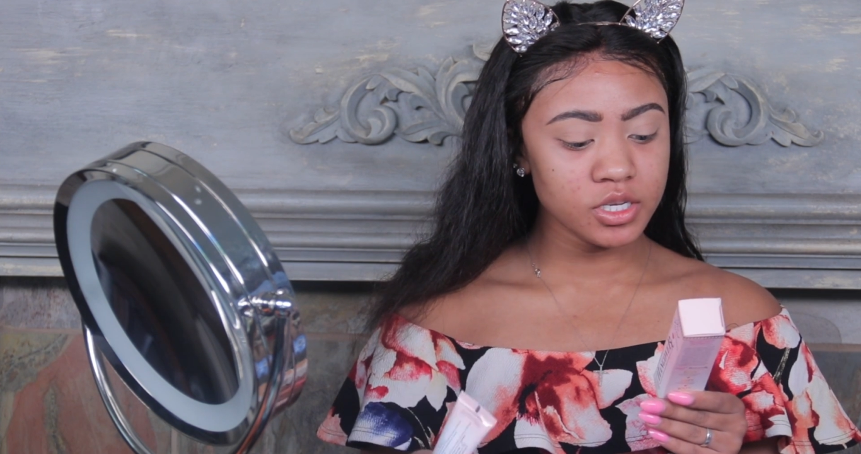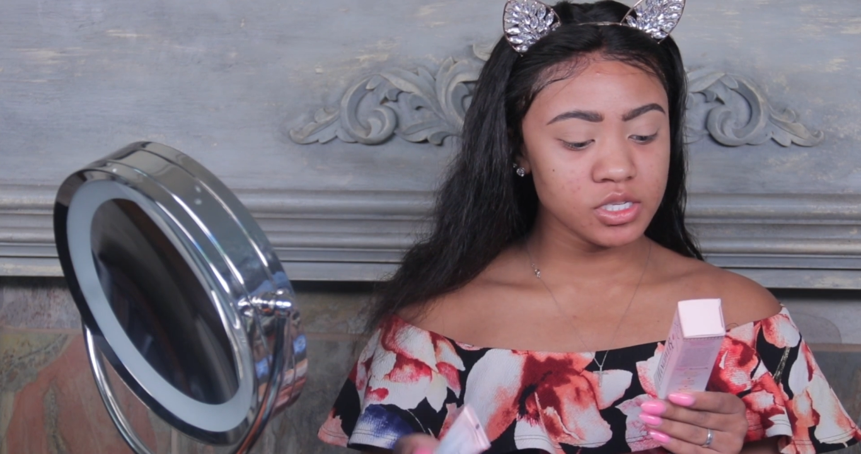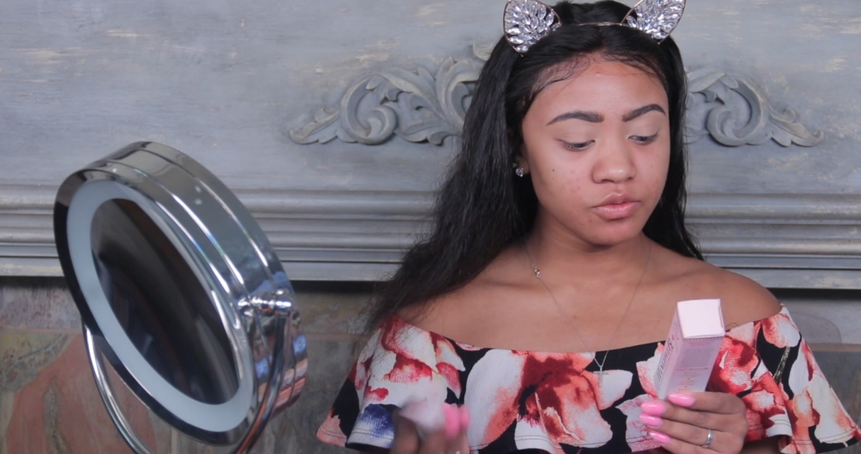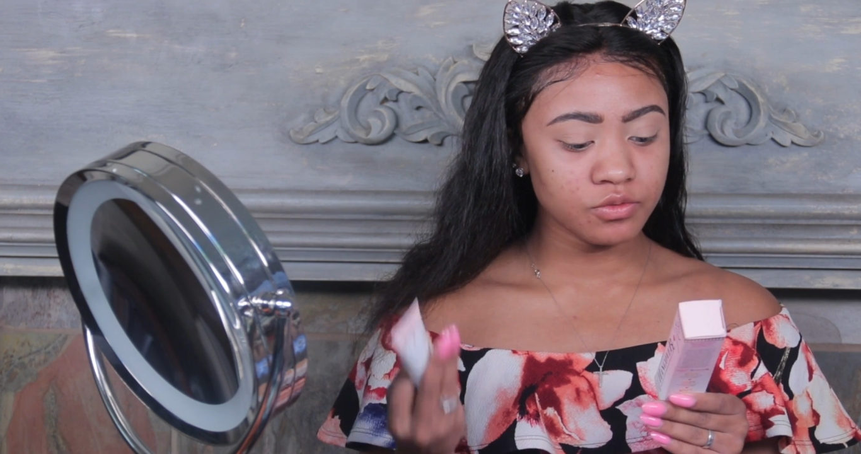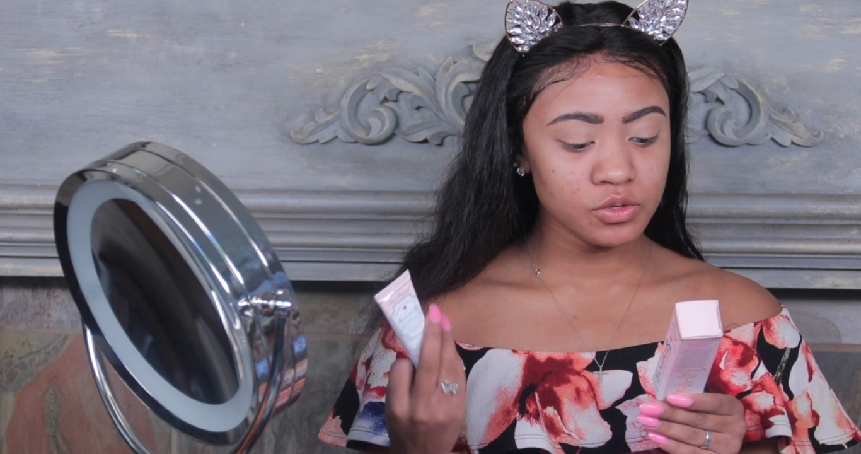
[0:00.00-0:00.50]

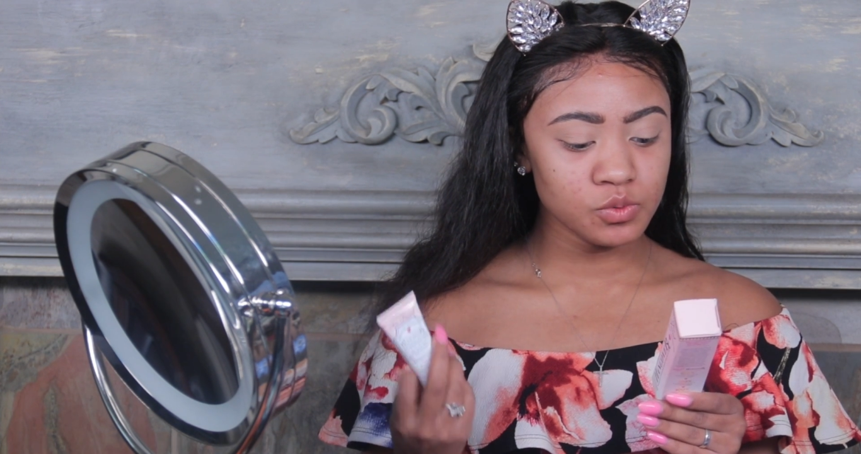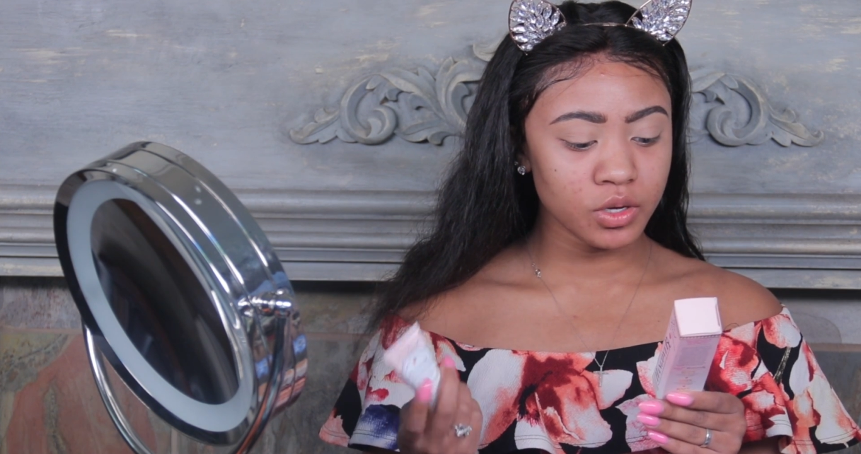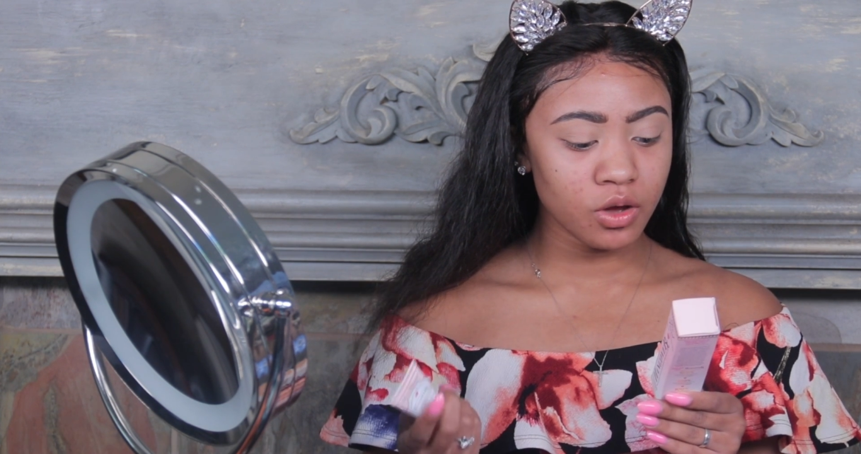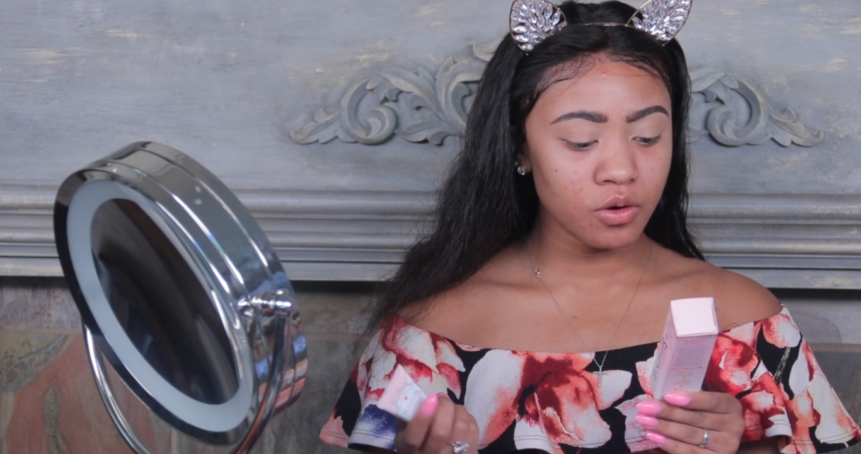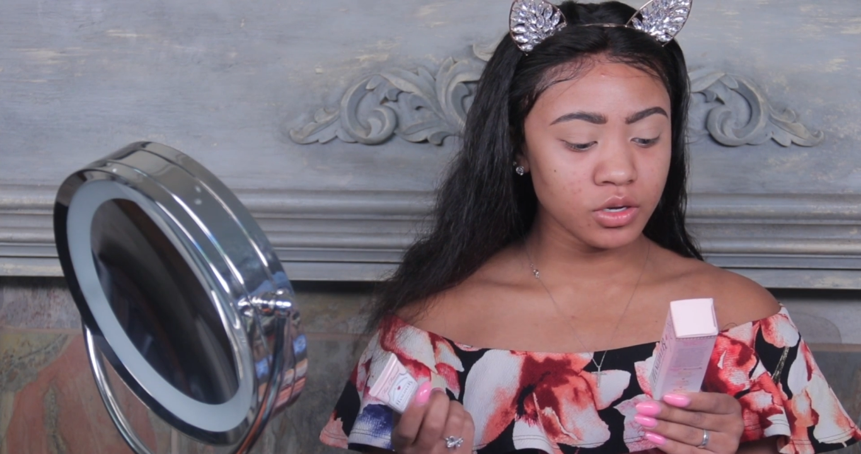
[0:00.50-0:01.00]
is infused
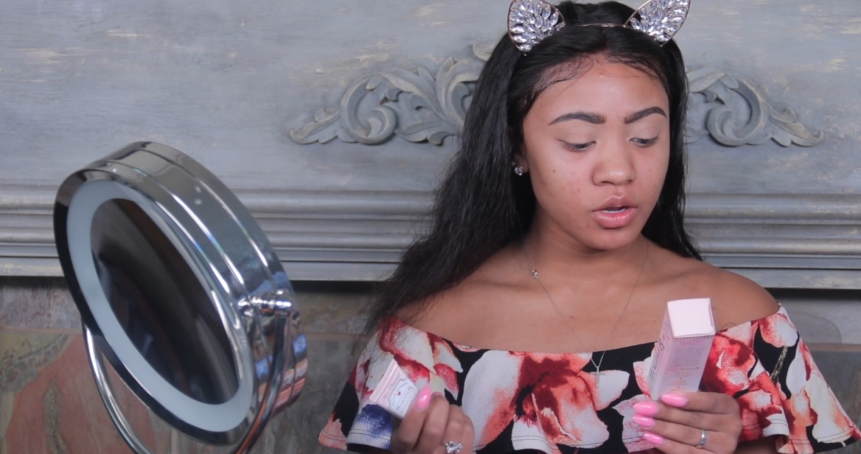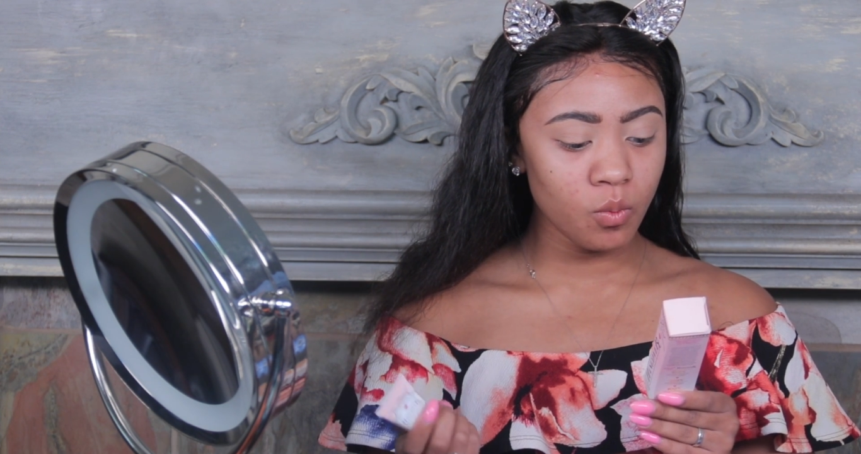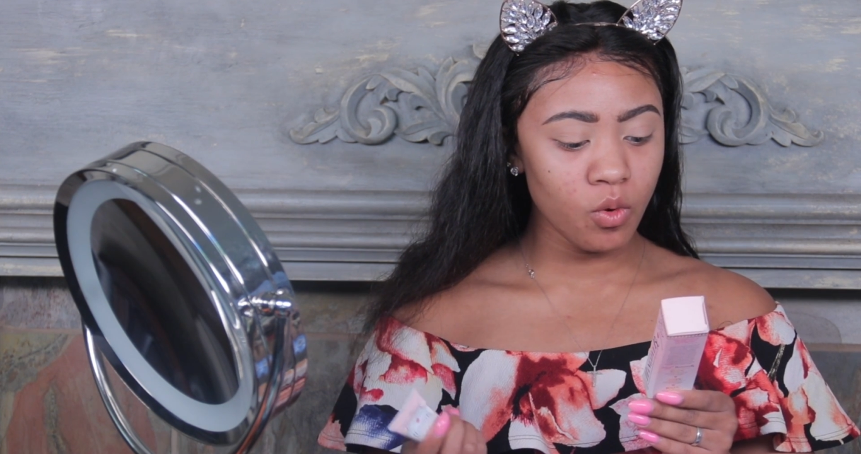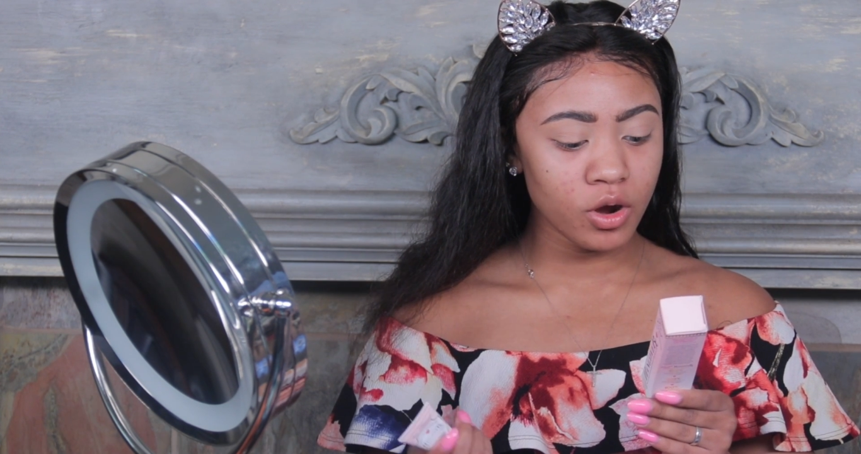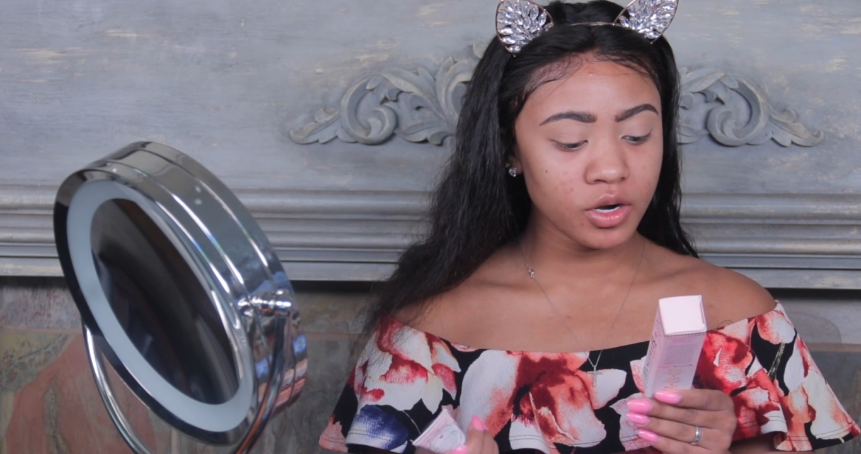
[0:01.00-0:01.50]
with coconut
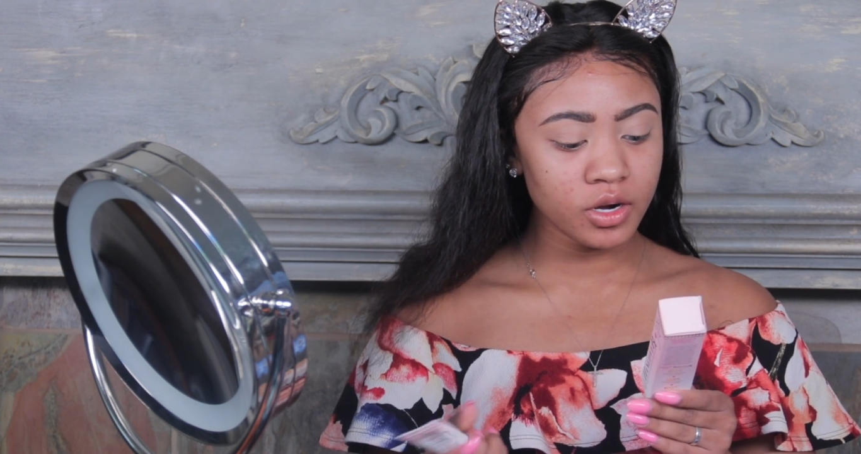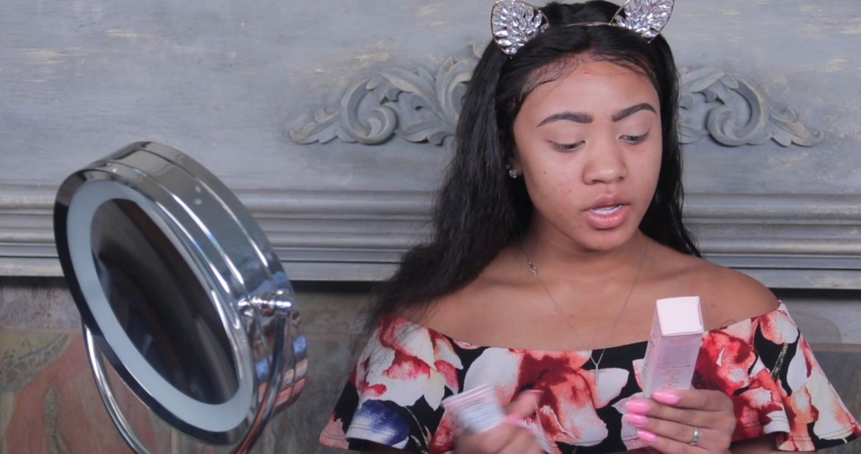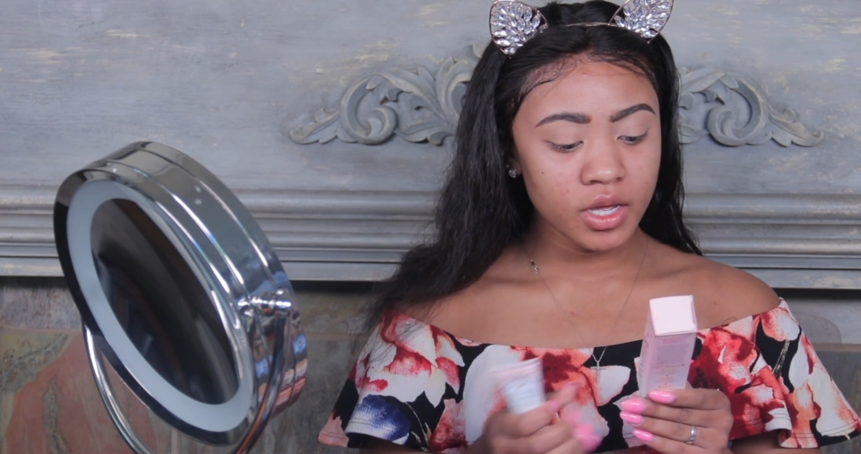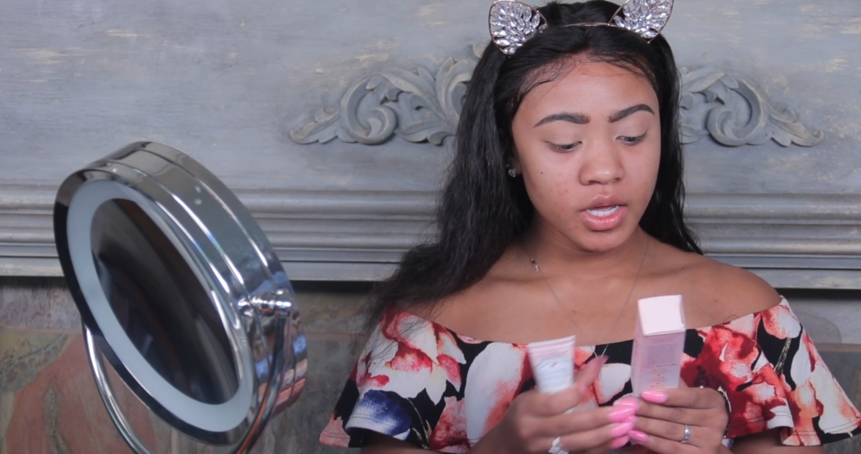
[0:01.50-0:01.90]
water,